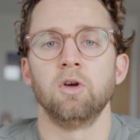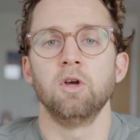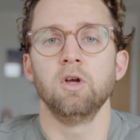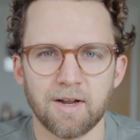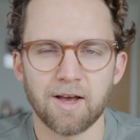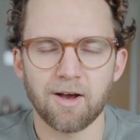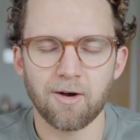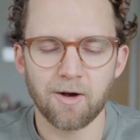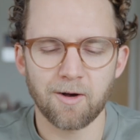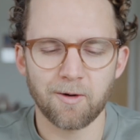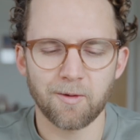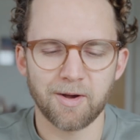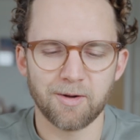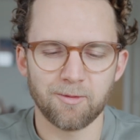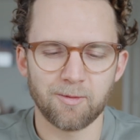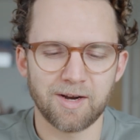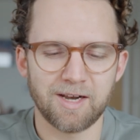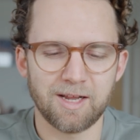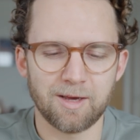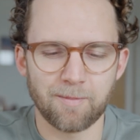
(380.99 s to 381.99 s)
Now how I
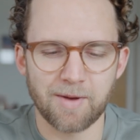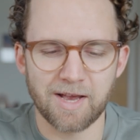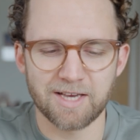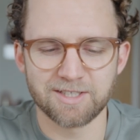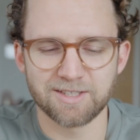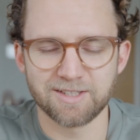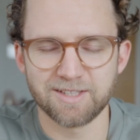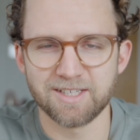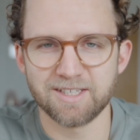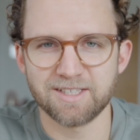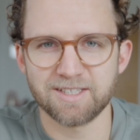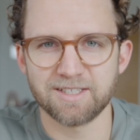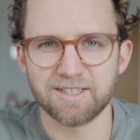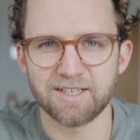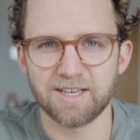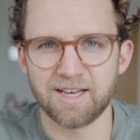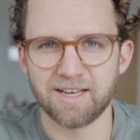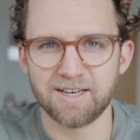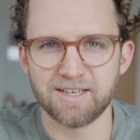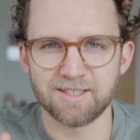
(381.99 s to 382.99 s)
really imagine this,
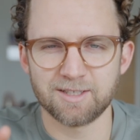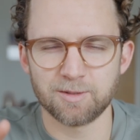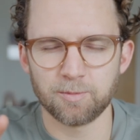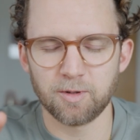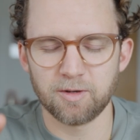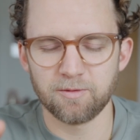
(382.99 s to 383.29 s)
and it's a bit